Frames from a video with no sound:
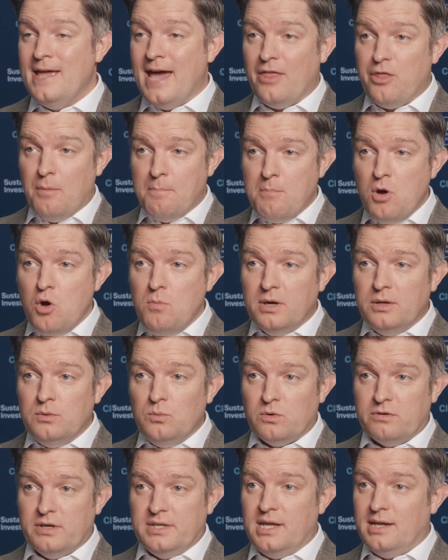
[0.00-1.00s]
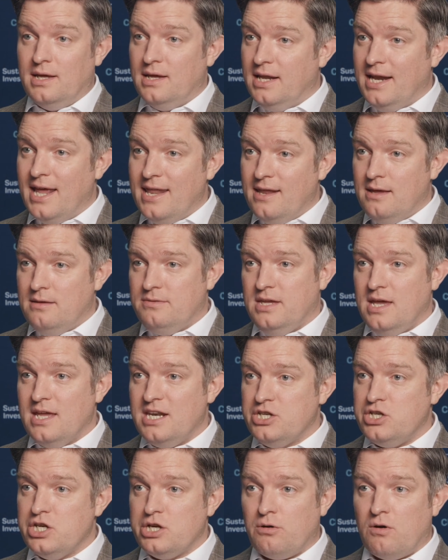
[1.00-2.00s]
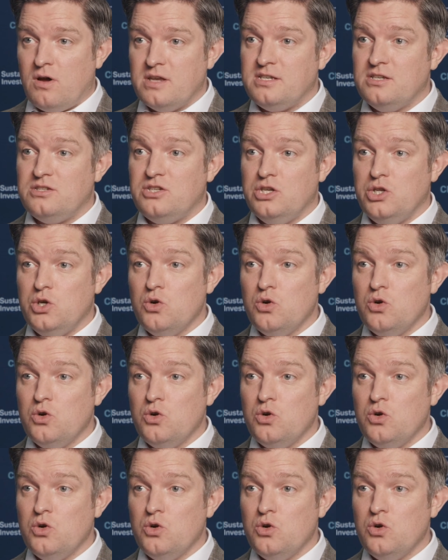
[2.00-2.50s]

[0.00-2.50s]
At the moment, we're in the energy crisis